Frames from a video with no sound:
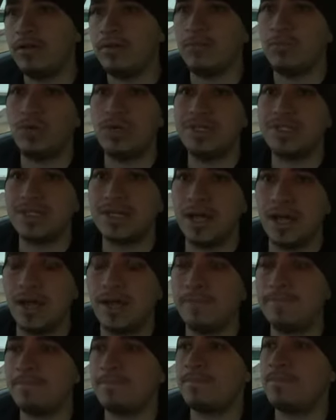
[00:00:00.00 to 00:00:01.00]
and what's not,
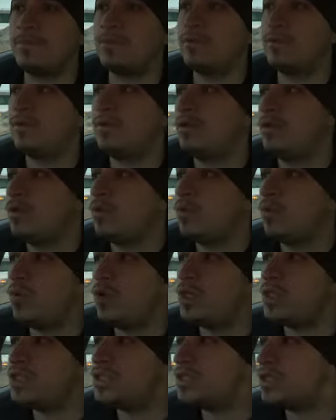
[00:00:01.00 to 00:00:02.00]

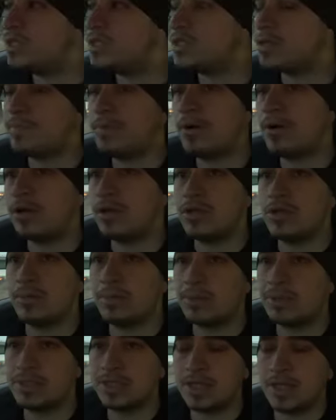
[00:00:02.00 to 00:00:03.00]
what's just a part of your
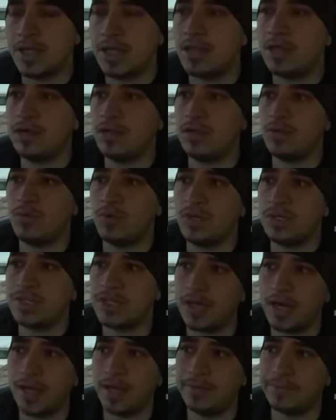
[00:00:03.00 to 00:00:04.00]
personality and what's
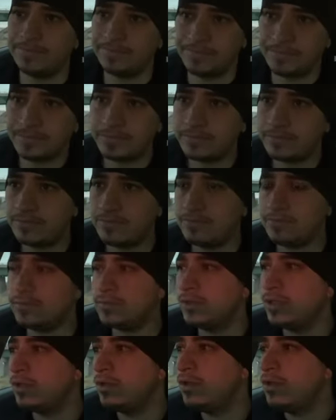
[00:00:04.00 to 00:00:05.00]
not.
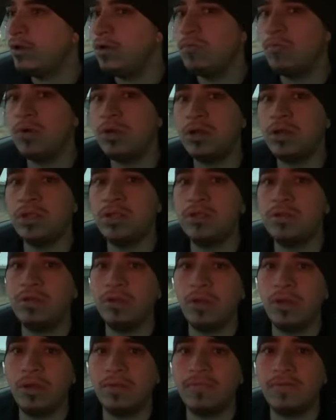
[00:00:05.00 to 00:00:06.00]
What are you
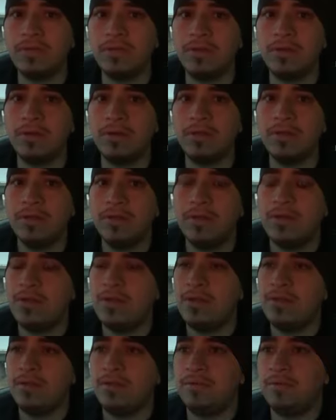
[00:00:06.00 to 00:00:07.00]
doing from the
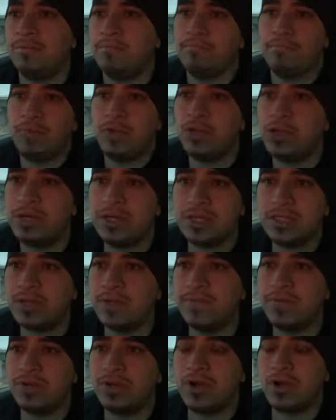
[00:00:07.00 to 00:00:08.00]
goodness
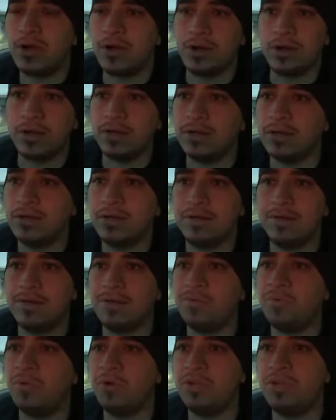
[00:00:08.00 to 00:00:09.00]
of your heart?
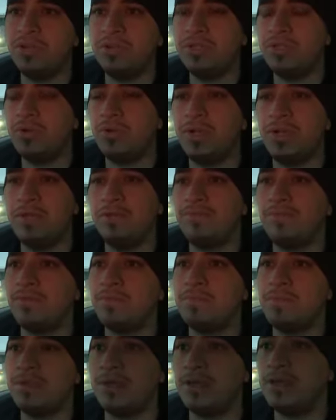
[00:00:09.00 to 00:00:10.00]
And what are you doing
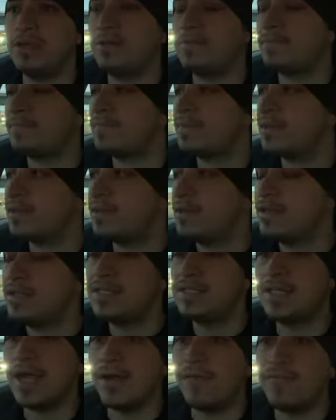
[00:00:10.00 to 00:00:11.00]
from the
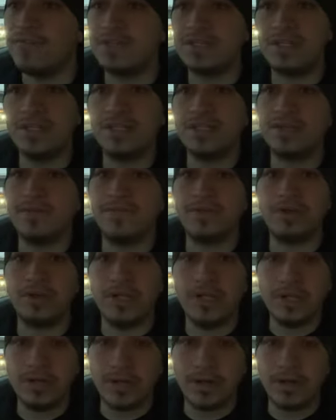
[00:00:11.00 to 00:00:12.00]
selfishness of your
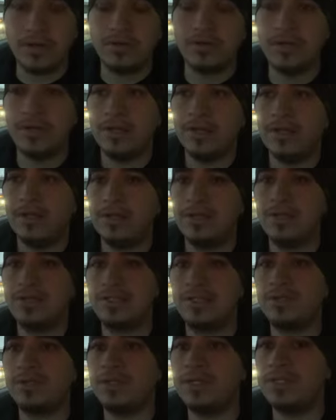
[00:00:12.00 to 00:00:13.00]
ego? These
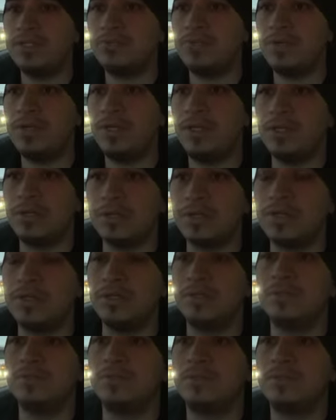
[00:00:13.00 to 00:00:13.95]
are things we learn